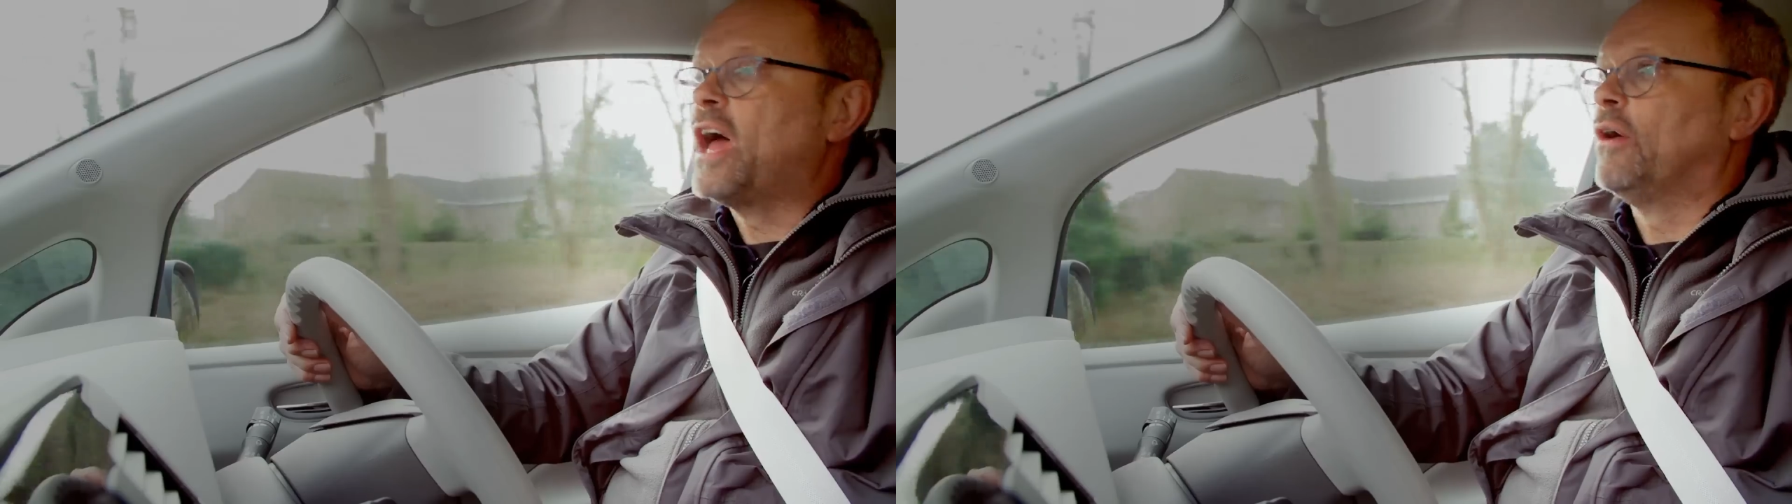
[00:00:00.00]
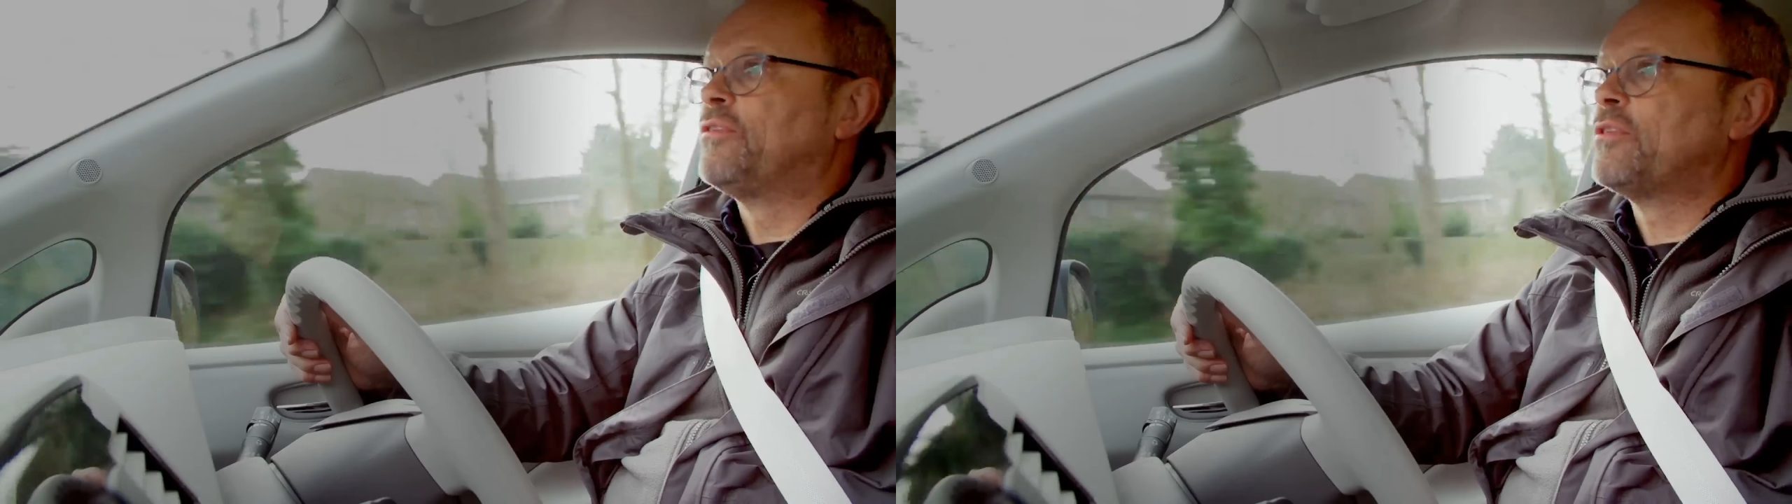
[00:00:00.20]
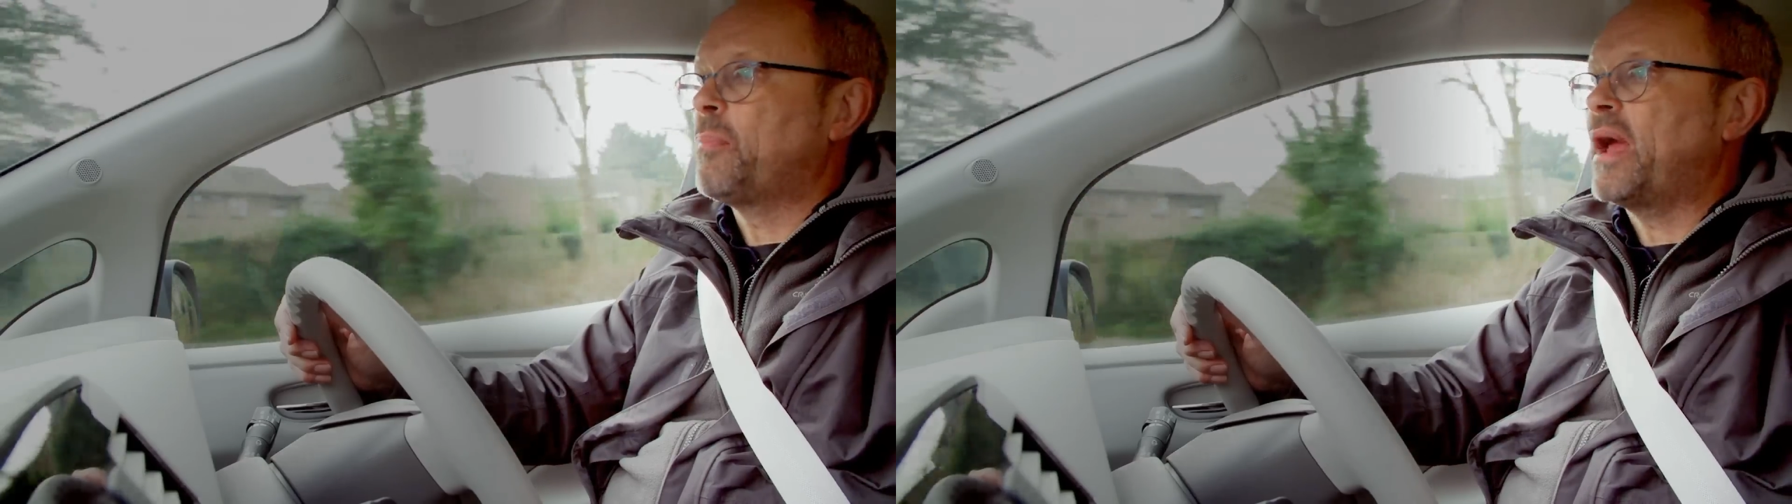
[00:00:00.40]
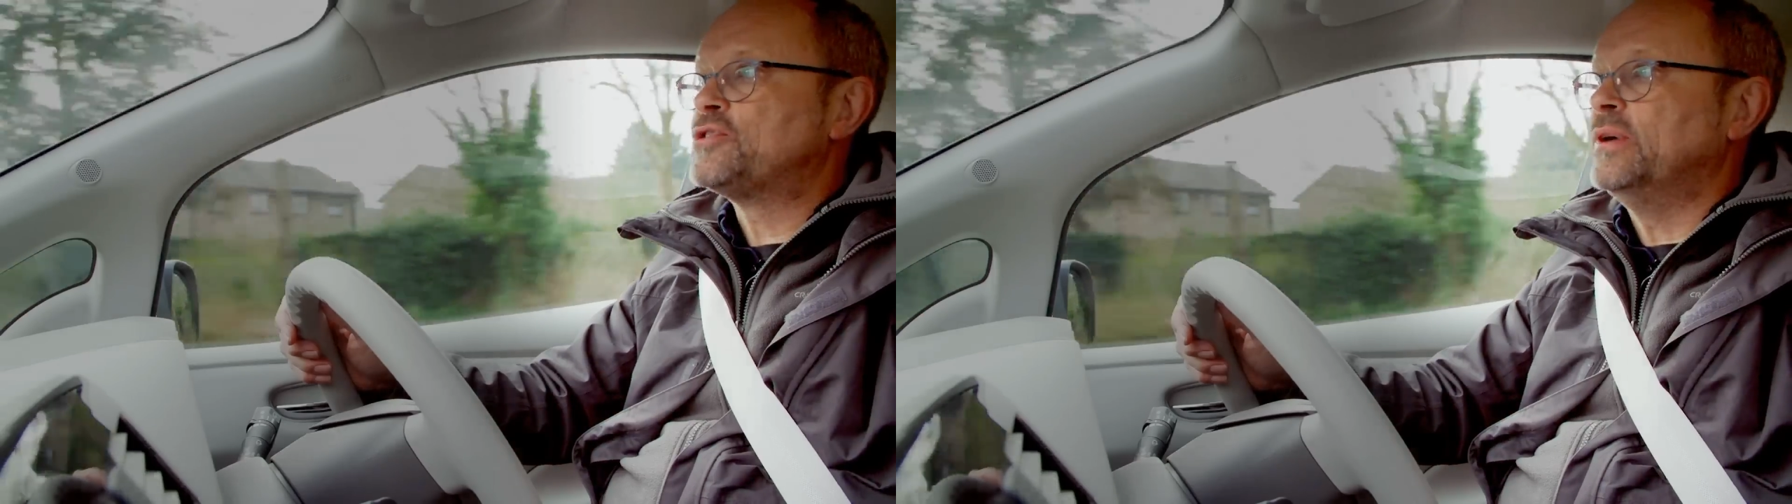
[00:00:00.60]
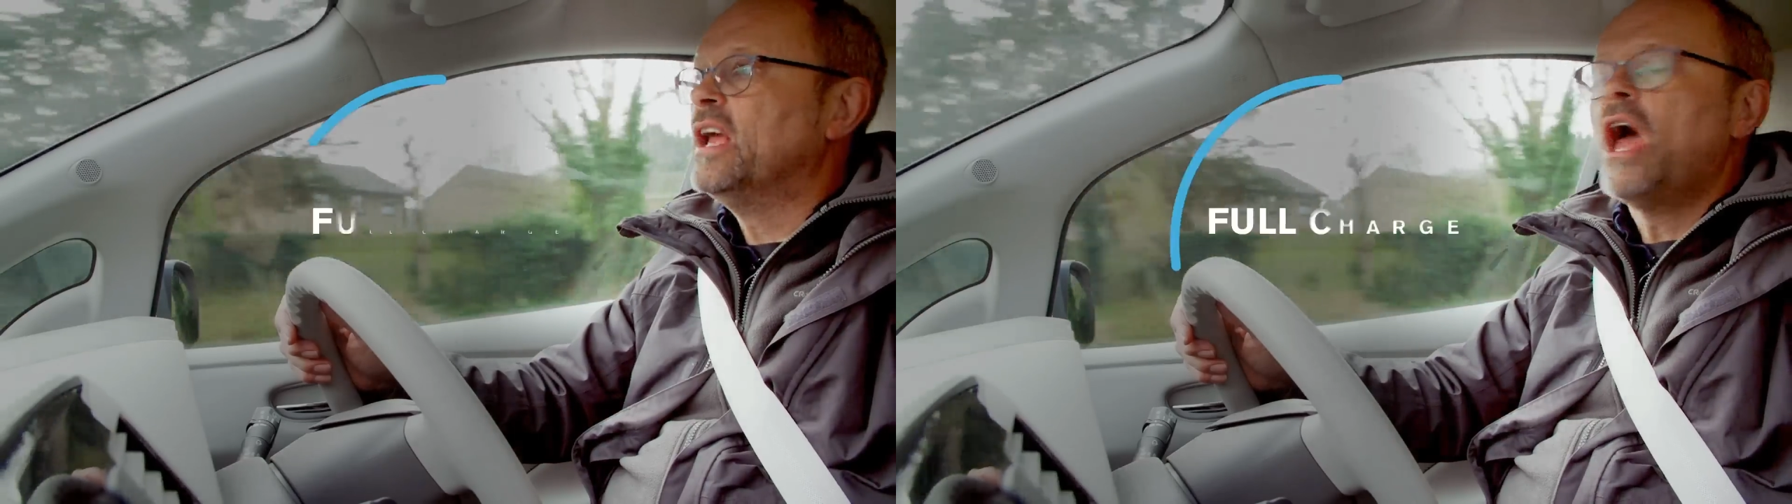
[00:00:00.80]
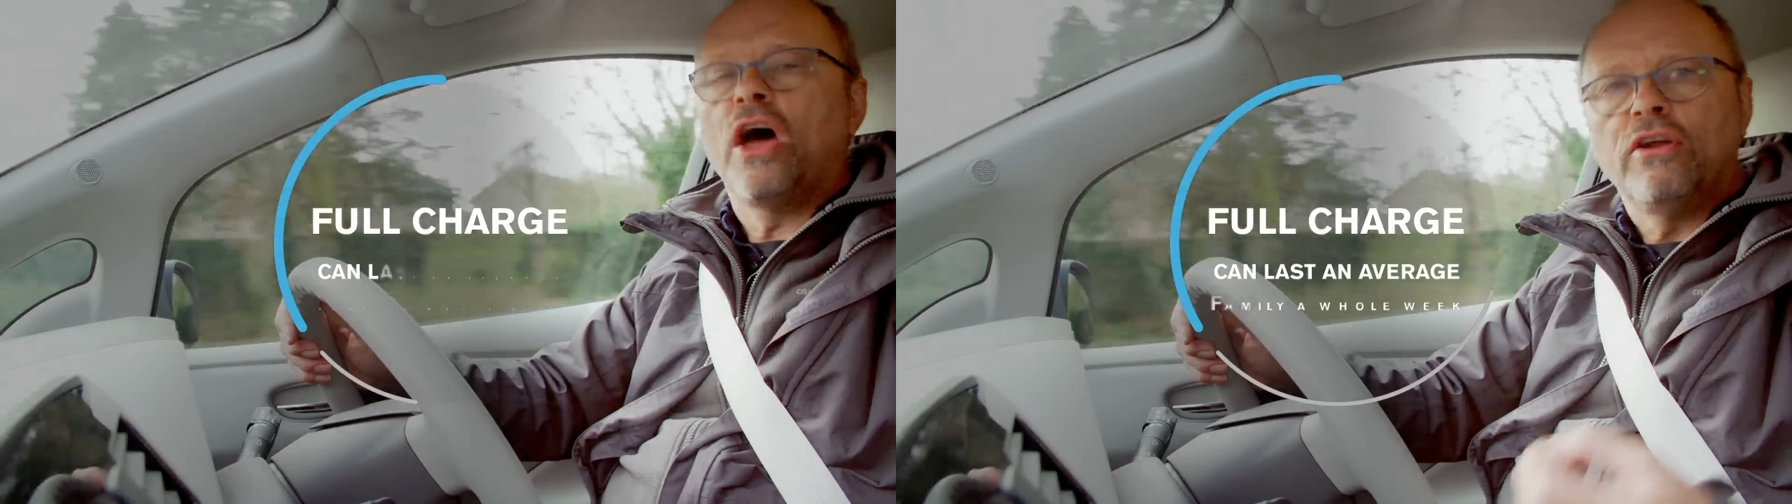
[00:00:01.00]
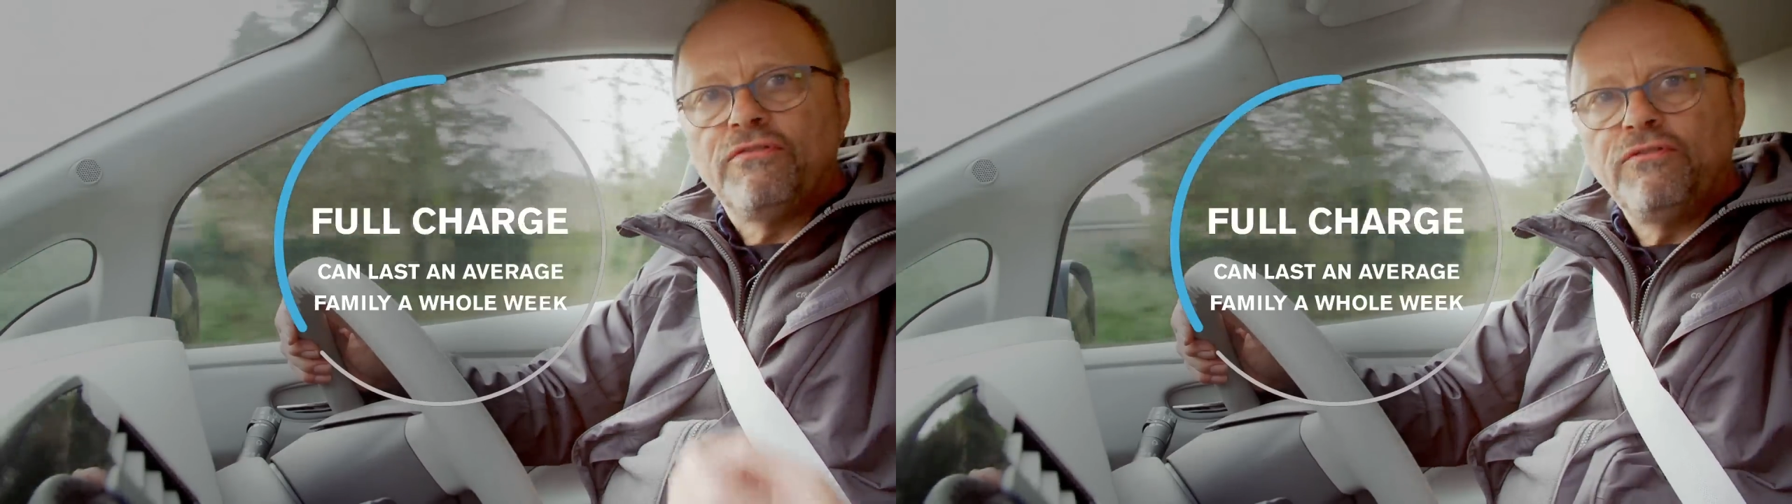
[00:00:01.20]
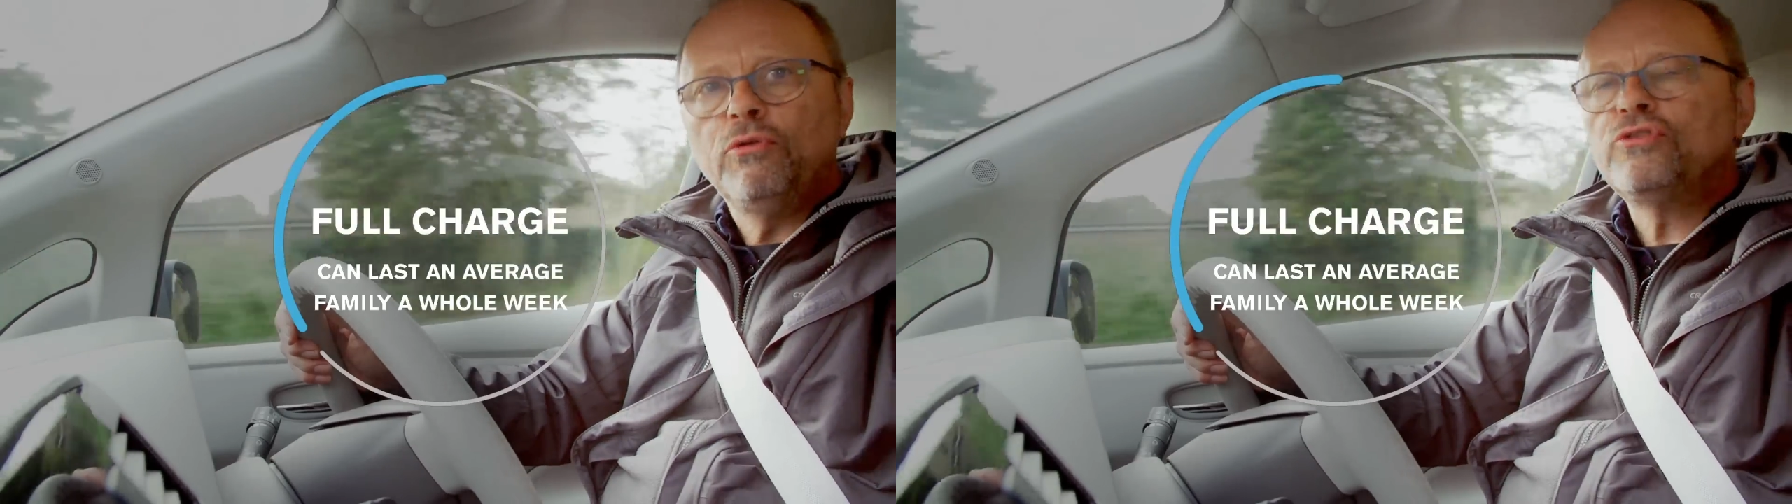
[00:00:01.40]
health of the battery, and a
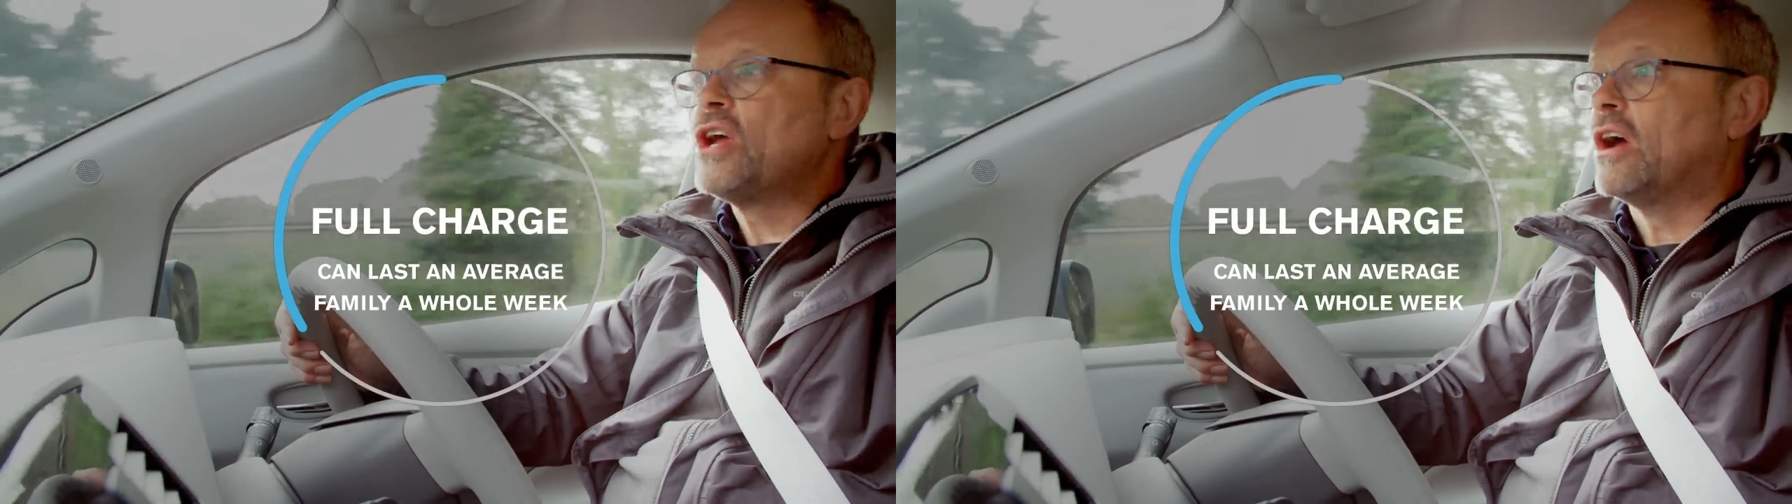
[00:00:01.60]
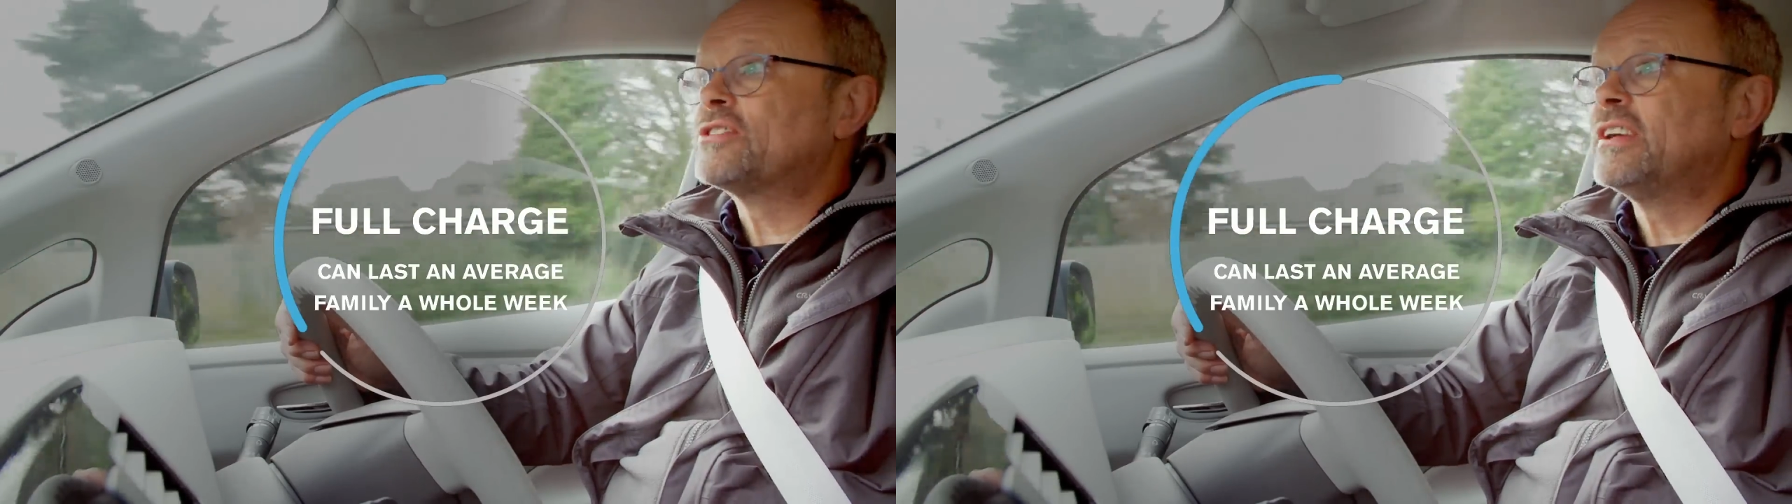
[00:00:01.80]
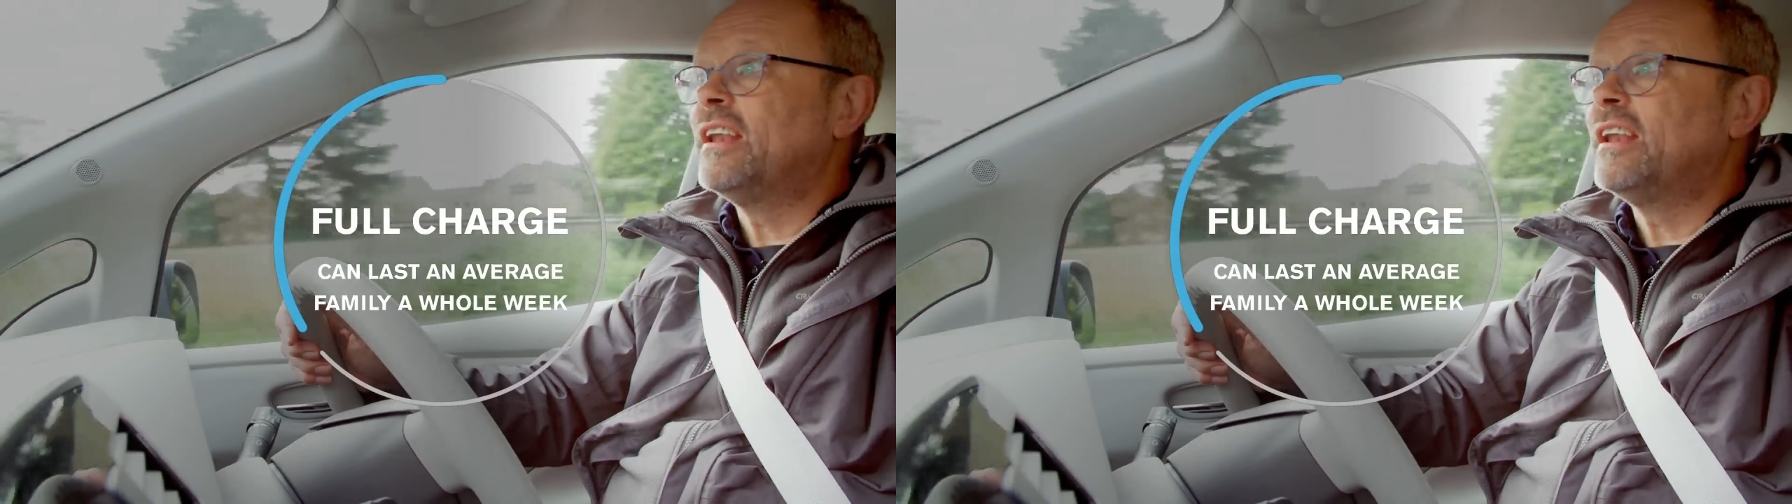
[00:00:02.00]
full charge